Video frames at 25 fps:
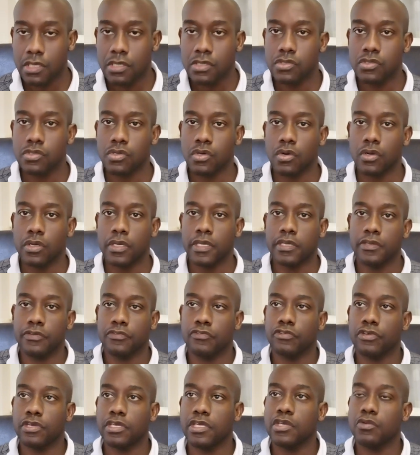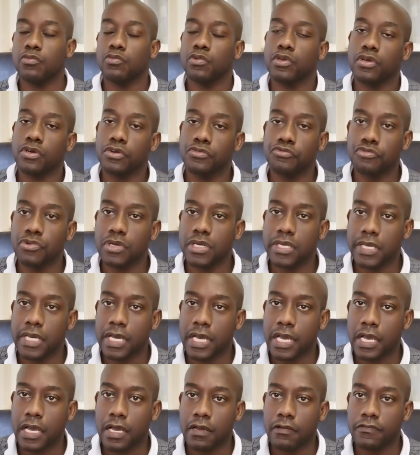So in Twi, we don't really
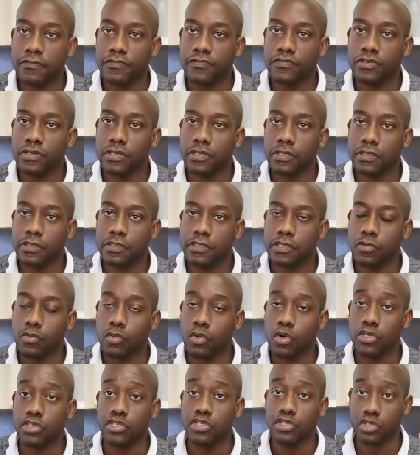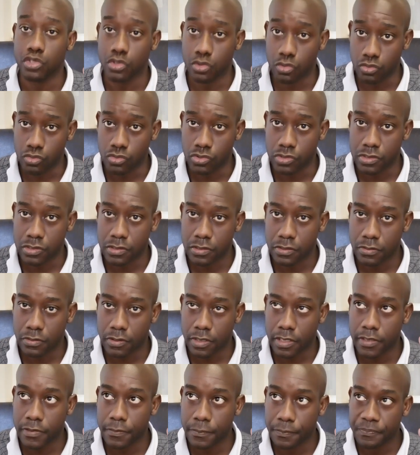have the word use,
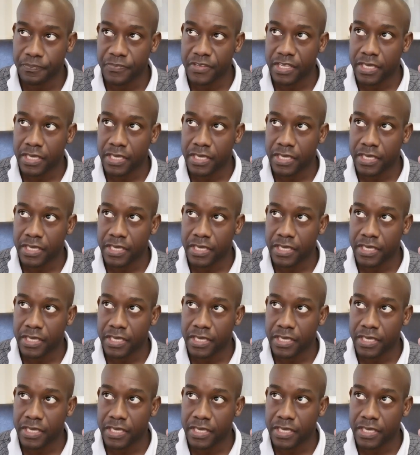right?